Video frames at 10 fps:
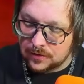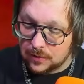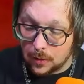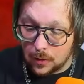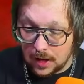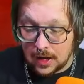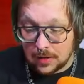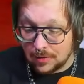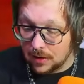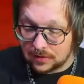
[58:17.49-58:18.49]
So
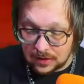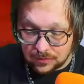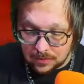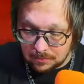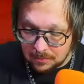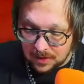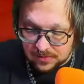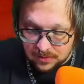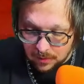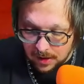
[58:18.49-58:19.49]
hey, us even
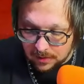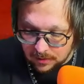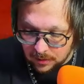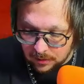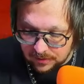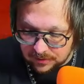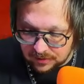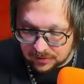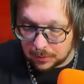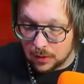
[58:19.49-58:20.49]
messing around and all this
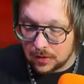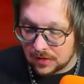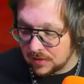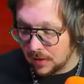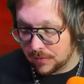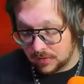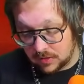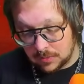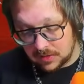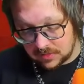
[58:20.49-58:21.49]
exploded stuff. It
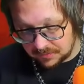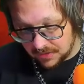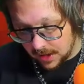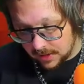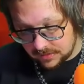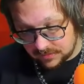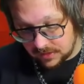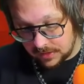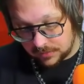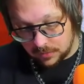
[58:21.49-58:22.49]
could be some fire
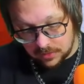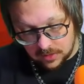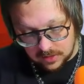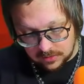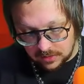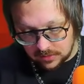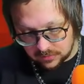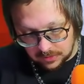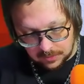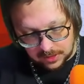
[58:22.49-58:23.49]
stuff going on, you know,
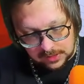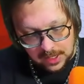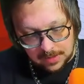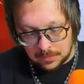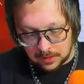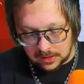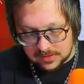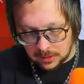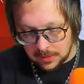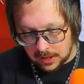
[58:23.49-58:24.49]
something like that. But let's
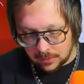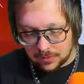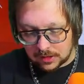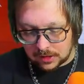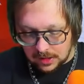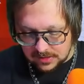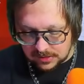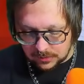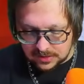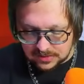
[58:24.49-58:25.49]
go back over to
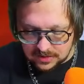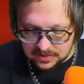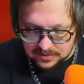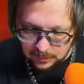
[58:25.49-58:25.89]
consequences.